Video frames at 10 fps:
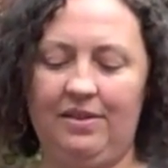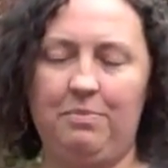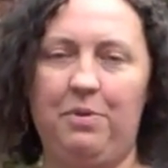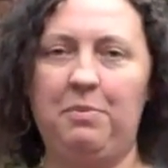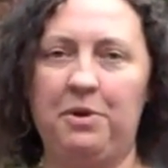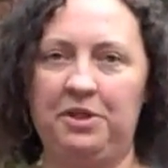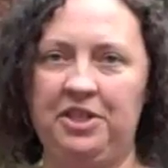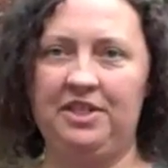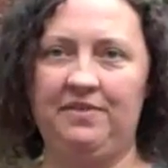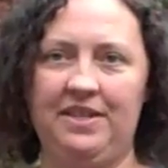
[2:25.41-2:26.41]
the
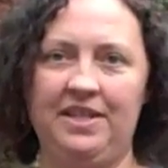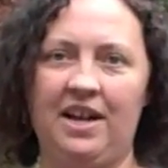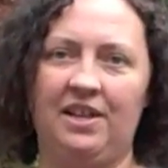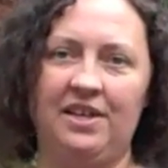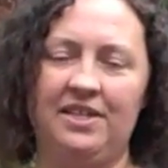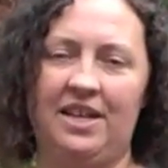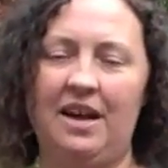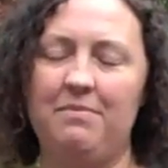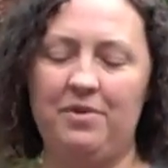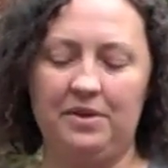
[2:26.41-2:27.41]
proportions of these colors,
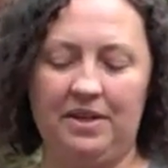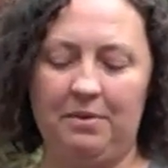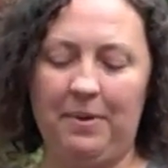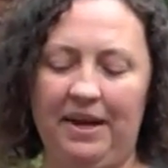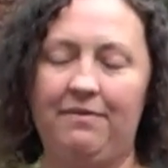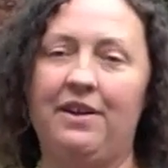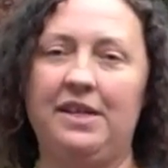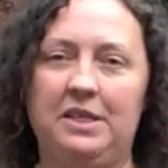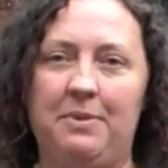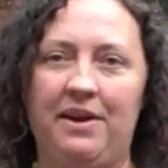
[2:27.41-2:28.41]
I'm using the pink
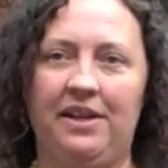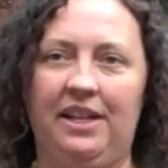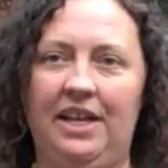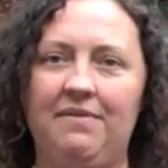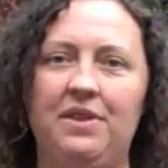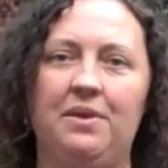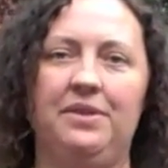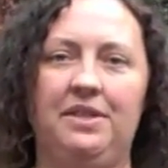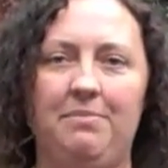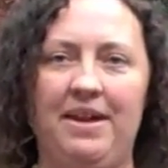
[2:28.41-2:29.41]
very sparingly. Even though
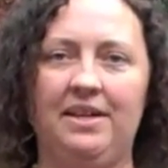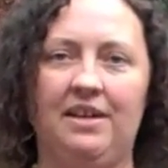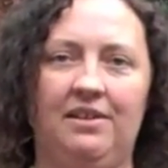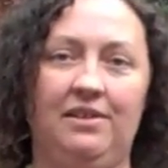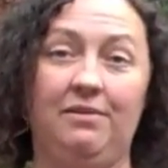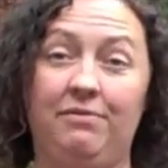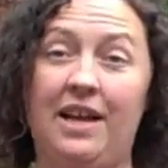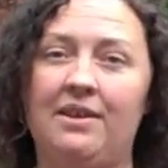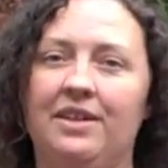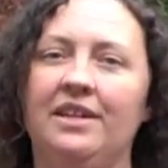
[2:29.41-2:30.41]
it's the main color in the
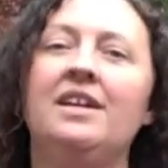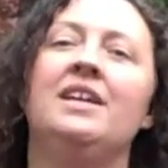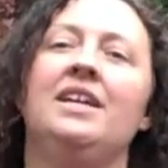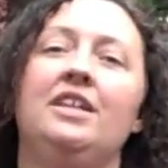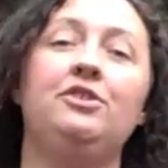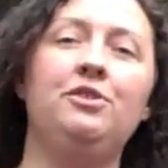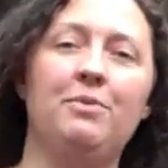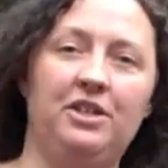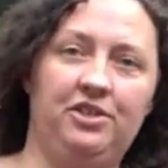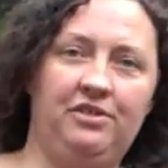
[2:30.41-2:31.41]
flower, it's too
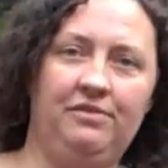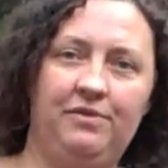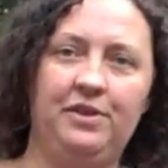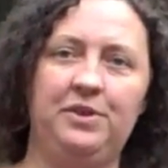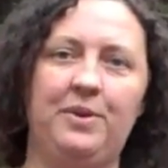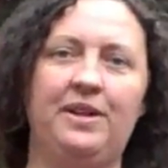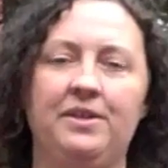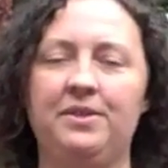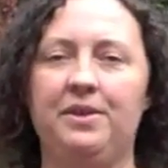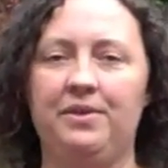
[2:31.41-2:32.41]
much for the
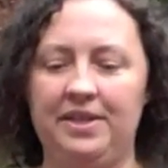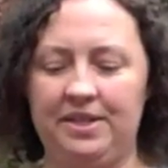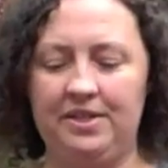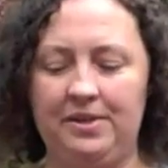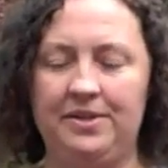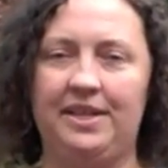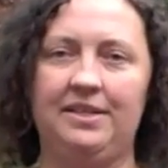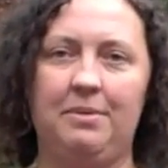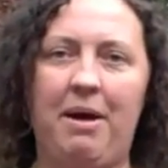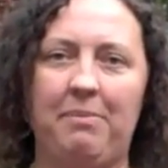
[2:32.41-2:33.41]
sweater, so this is used
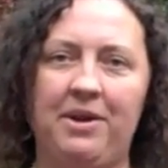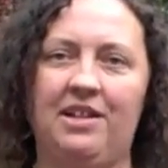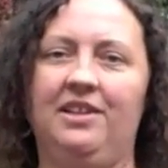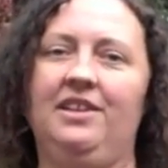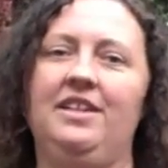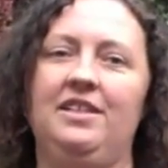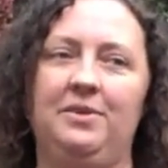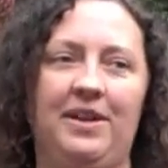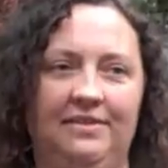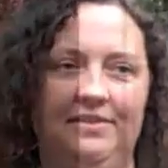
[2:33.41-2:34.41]
as the pop color in the
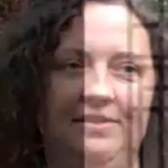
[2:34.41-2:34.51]
sweater.